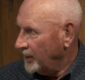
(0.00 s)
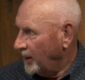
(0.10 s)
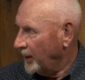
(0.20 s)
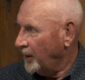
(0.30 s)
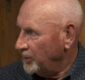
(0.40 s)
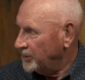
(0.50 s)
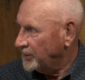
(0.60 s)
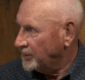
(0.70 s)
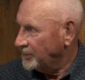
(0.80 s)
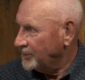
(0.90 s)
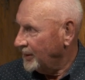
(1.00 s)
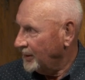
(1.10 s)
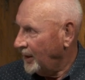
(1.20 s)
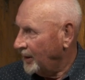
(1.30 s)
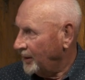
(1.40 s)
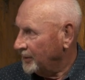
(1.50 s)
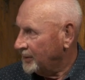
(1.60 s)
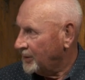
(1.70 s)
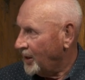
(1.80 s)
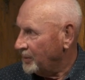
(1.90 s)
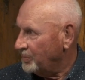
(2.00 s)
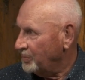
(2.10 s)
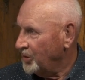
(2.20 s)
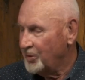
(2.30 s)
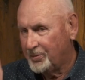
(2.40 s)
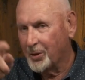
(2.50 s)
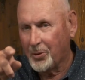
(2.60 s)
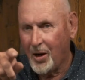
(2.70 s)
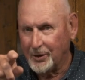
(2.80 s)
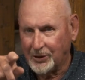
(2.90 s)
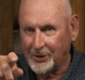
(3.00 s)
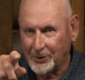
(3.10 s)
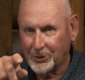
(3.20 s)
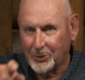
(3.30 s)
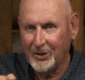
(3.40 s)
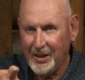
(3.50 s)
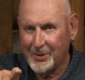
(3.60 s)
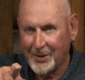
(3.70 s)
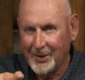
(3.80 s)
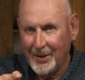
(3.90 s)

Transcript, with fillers: That house uh, got moved across the street